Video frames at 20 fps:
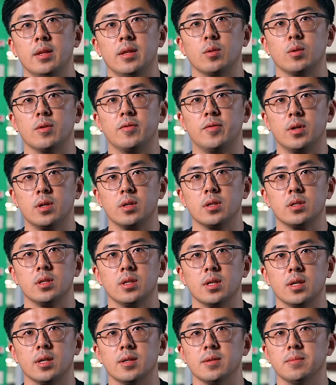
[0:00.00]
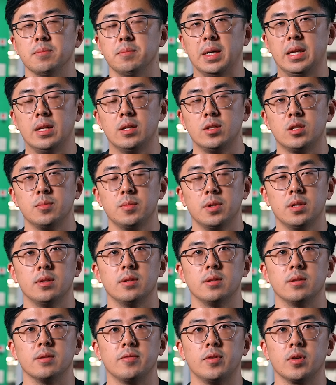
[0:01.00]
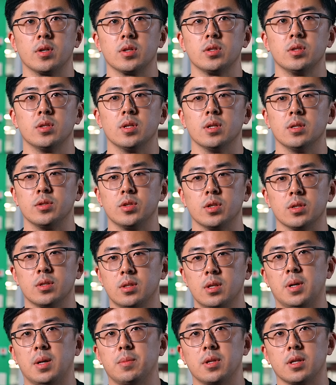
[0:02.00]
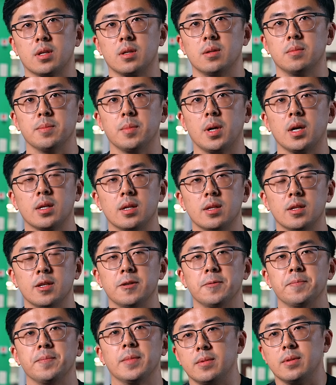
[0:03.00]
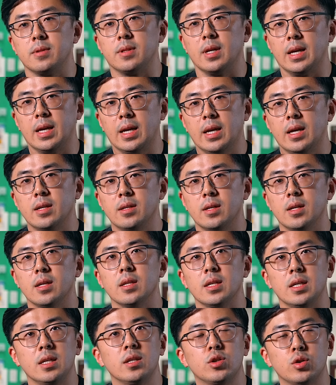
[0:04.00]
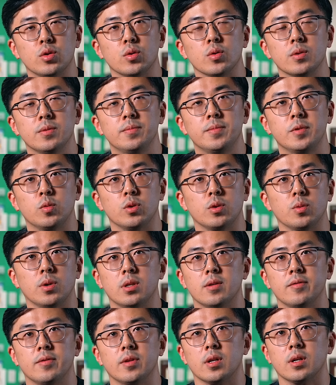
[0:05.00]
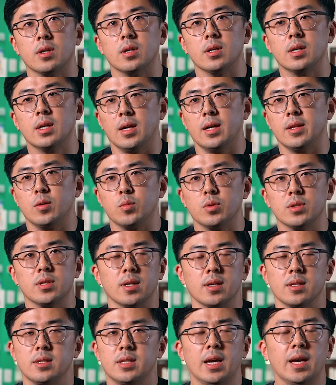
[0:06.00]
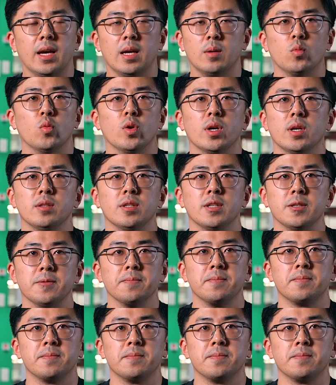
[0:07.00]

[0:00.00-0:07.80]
They were focusing on management, focusing on just public marketing. They had an issue with one of their, I think it was like a tab welding.